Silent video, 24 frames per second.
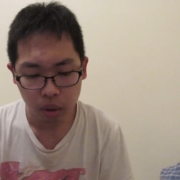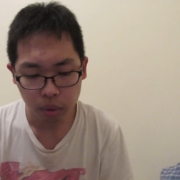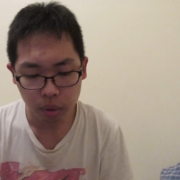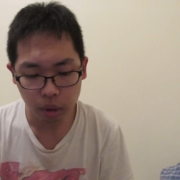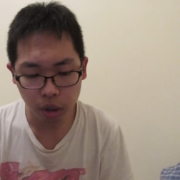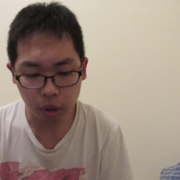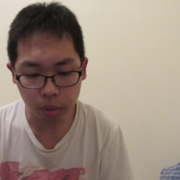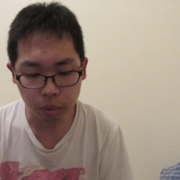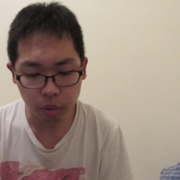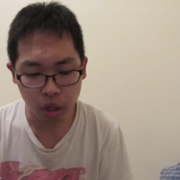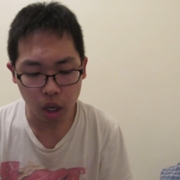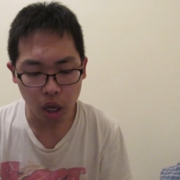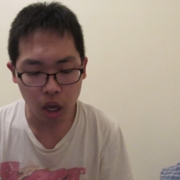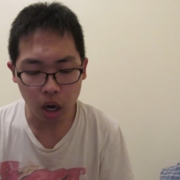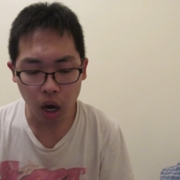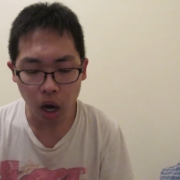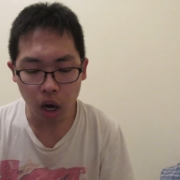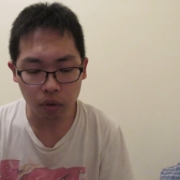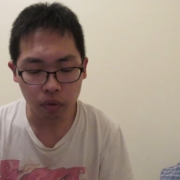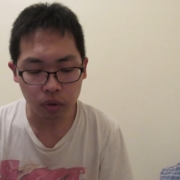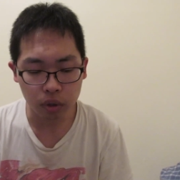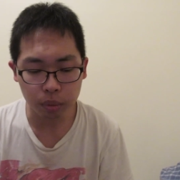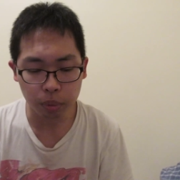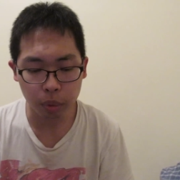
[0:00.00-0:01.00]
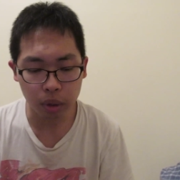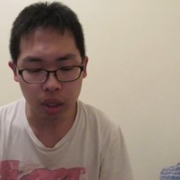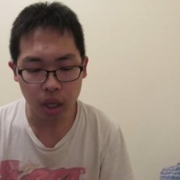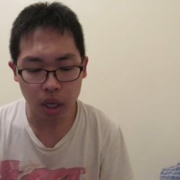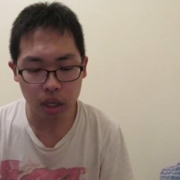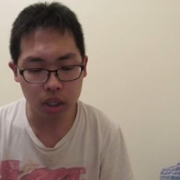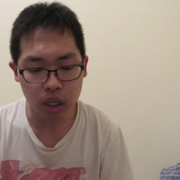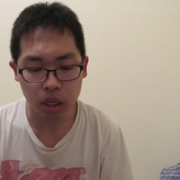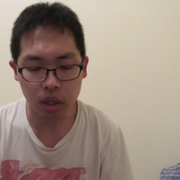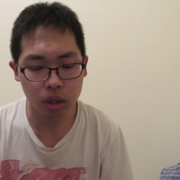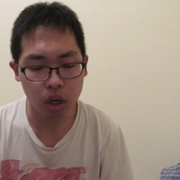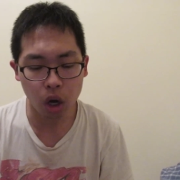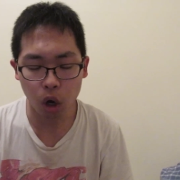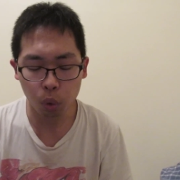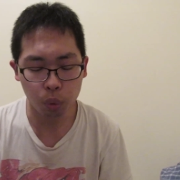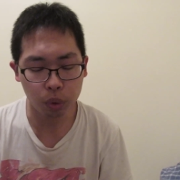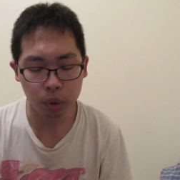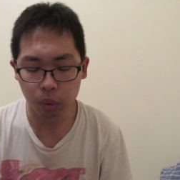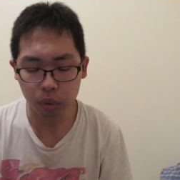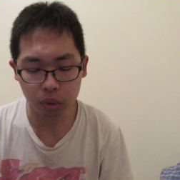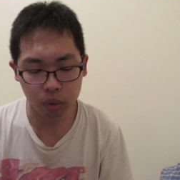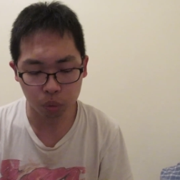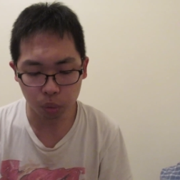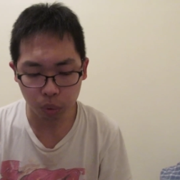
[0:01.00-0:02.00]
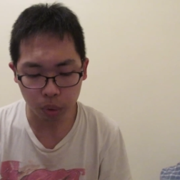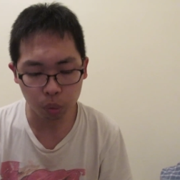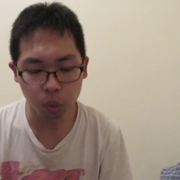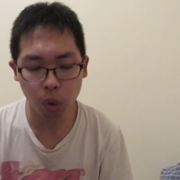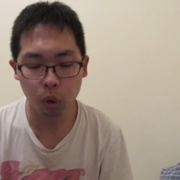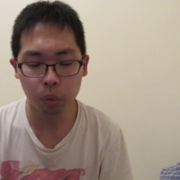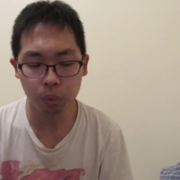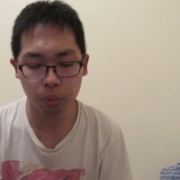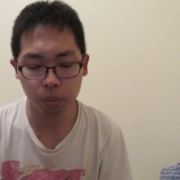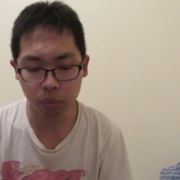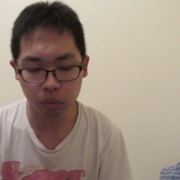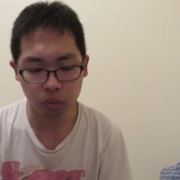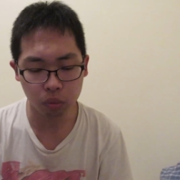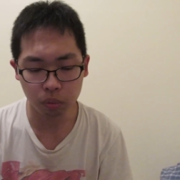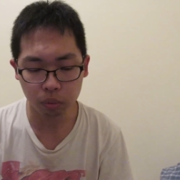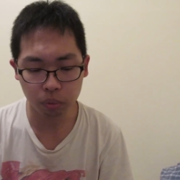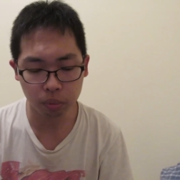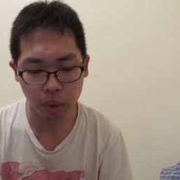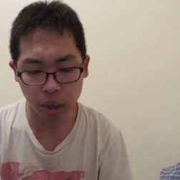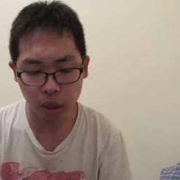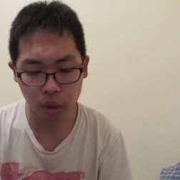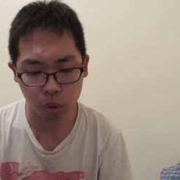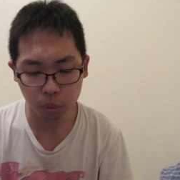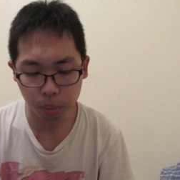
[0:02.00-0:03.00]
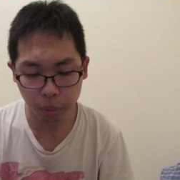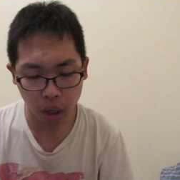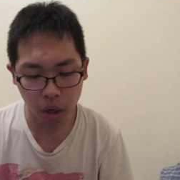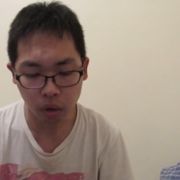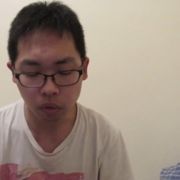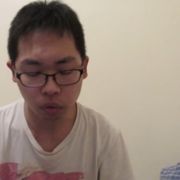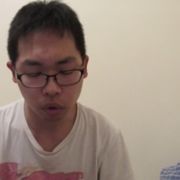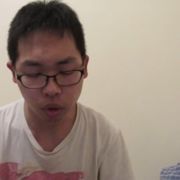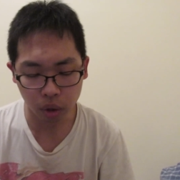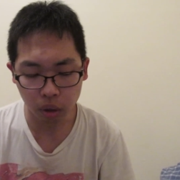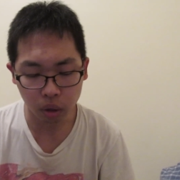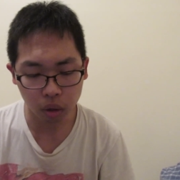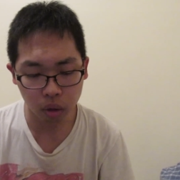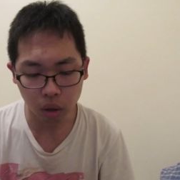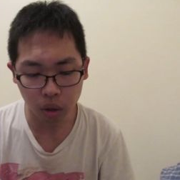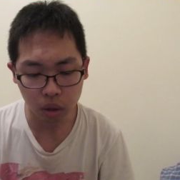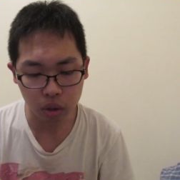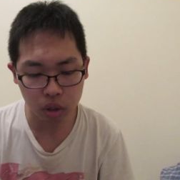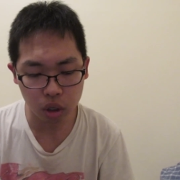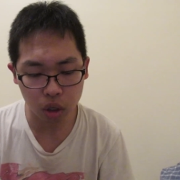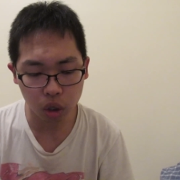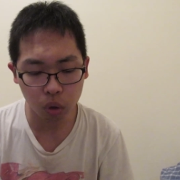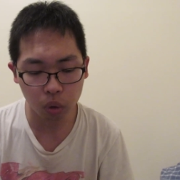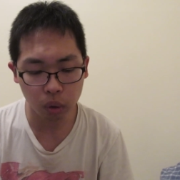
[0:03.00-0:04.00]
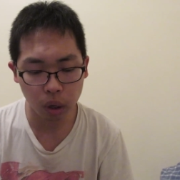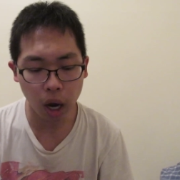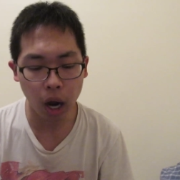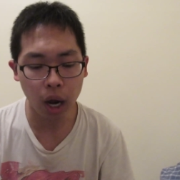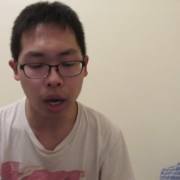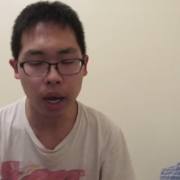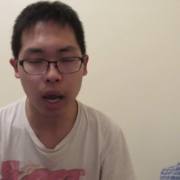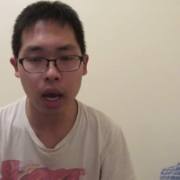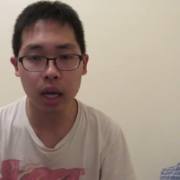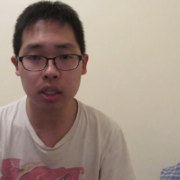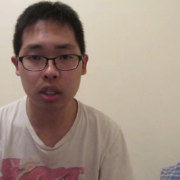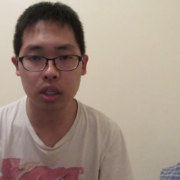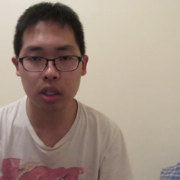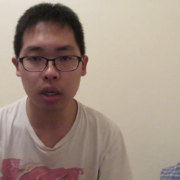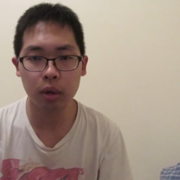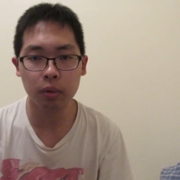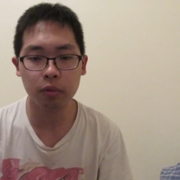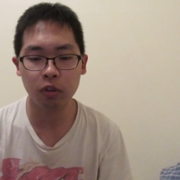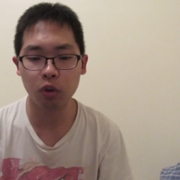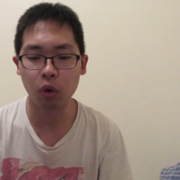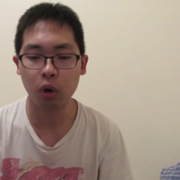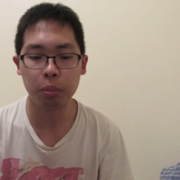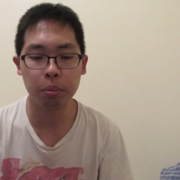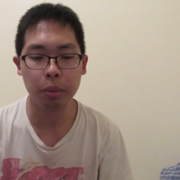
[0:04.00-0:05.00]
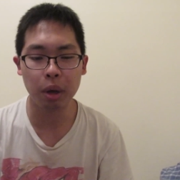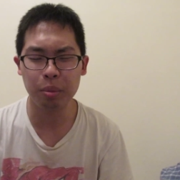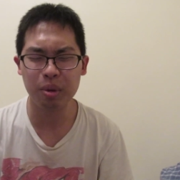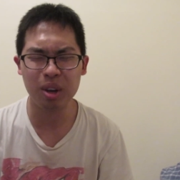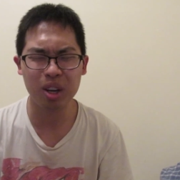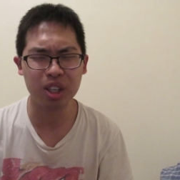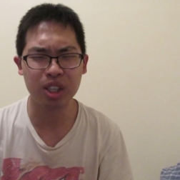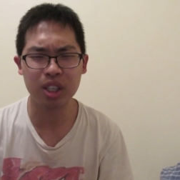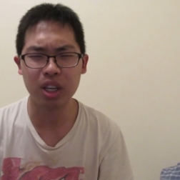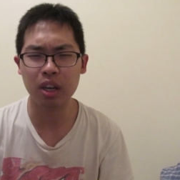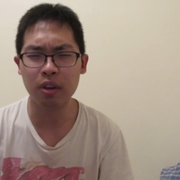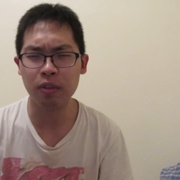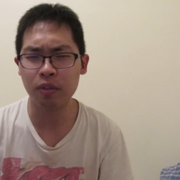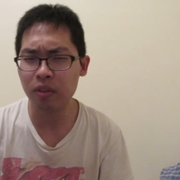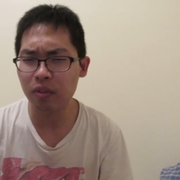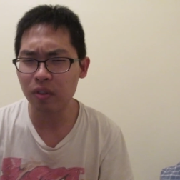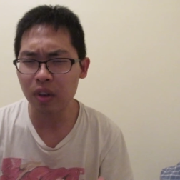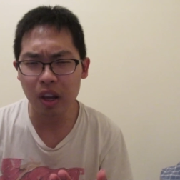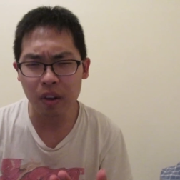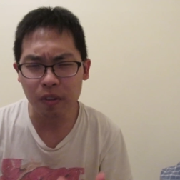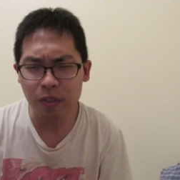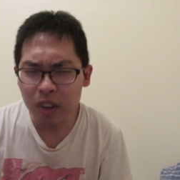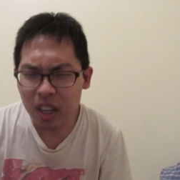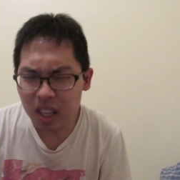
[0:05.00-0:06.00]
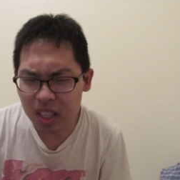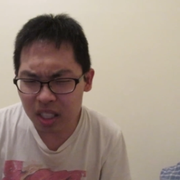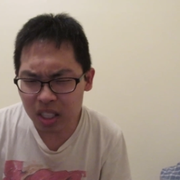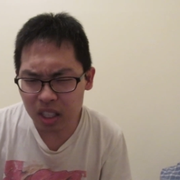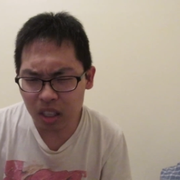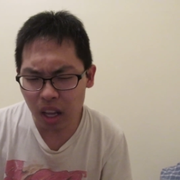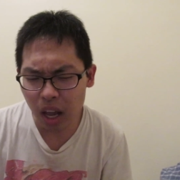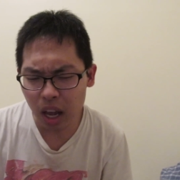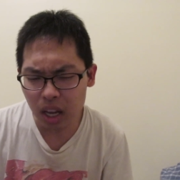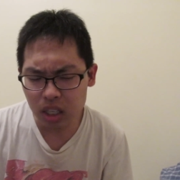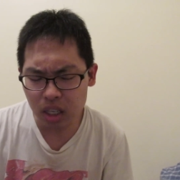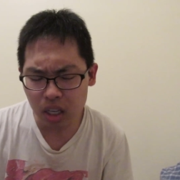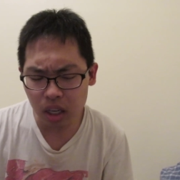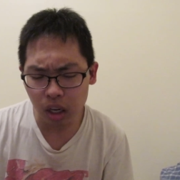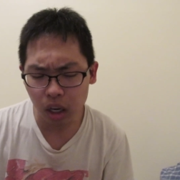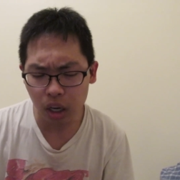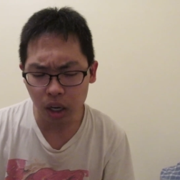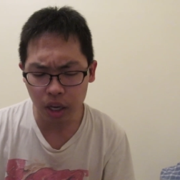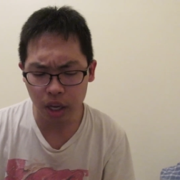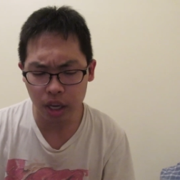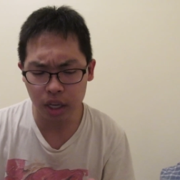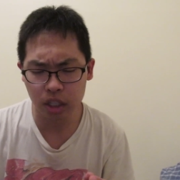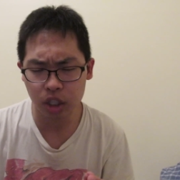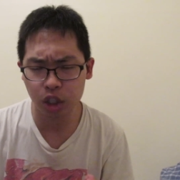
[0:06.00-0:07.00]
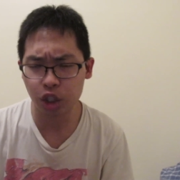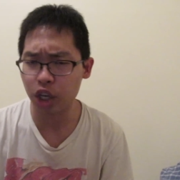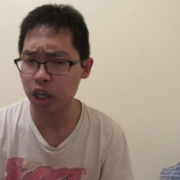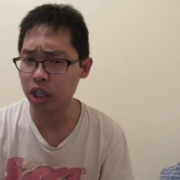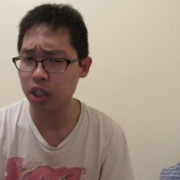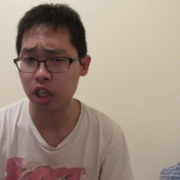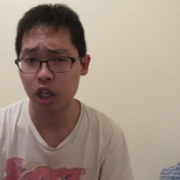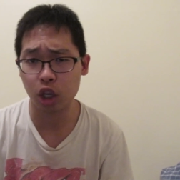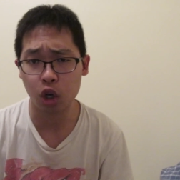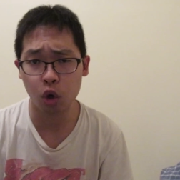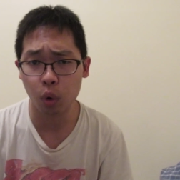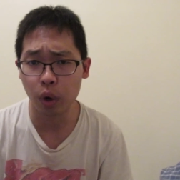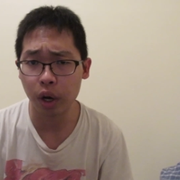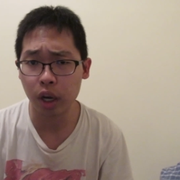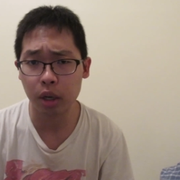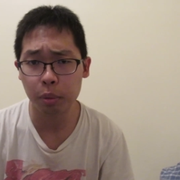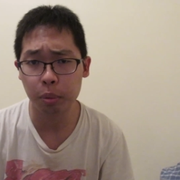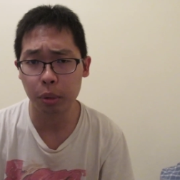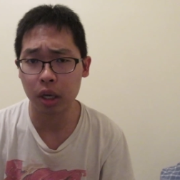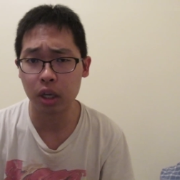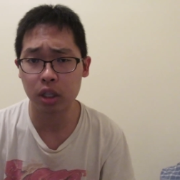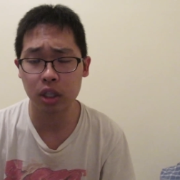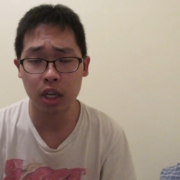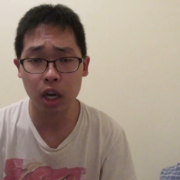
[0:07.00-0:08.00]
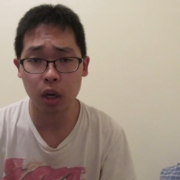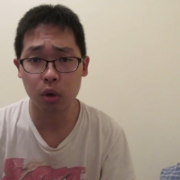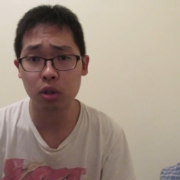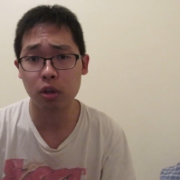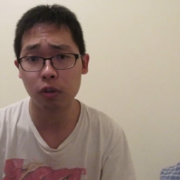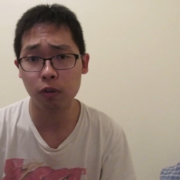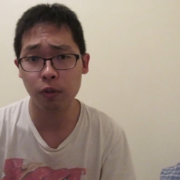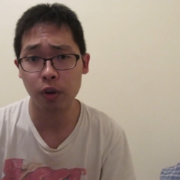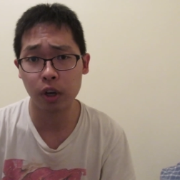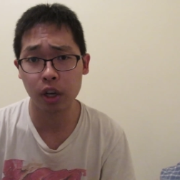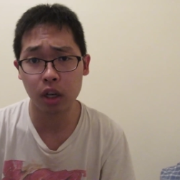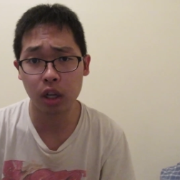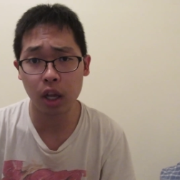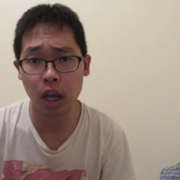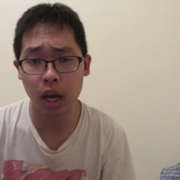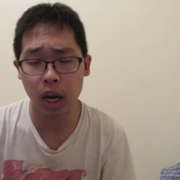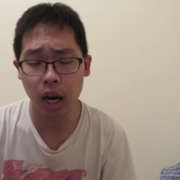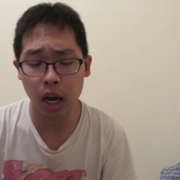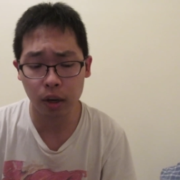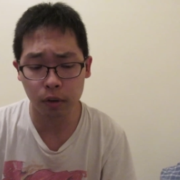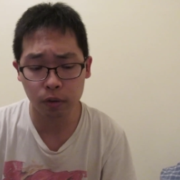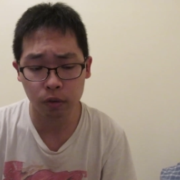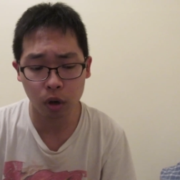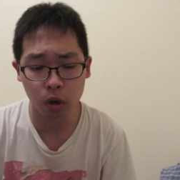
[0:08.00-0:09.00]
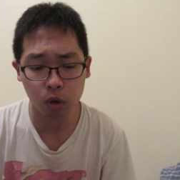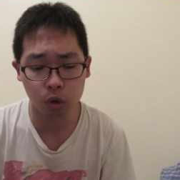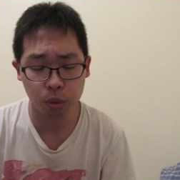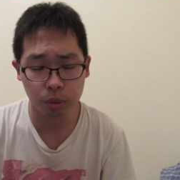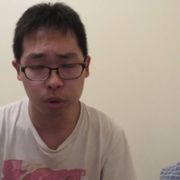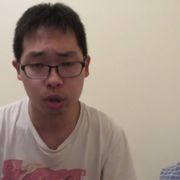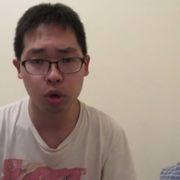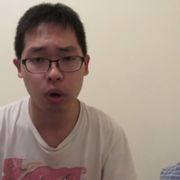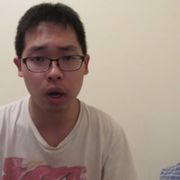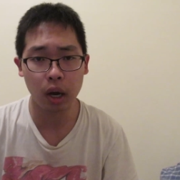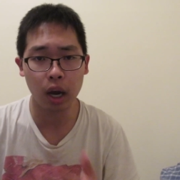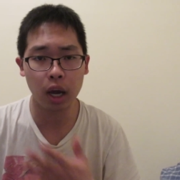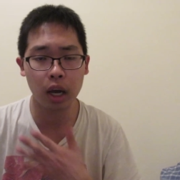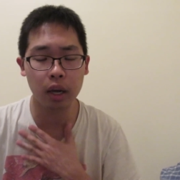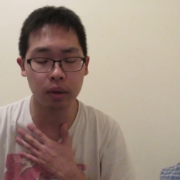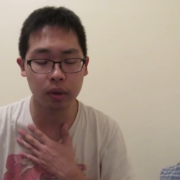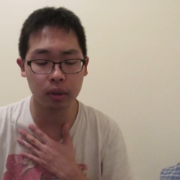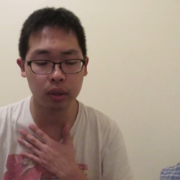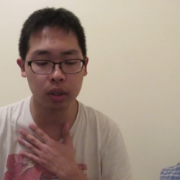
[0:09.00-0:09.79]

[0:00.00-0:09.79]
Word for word: Uh, they offered, but they said no. We won't. We won't make you pay for anything. So I asked them for maybe a, if if he still has it, uh, his Jesse Quick, because that was the figure that I found him. So I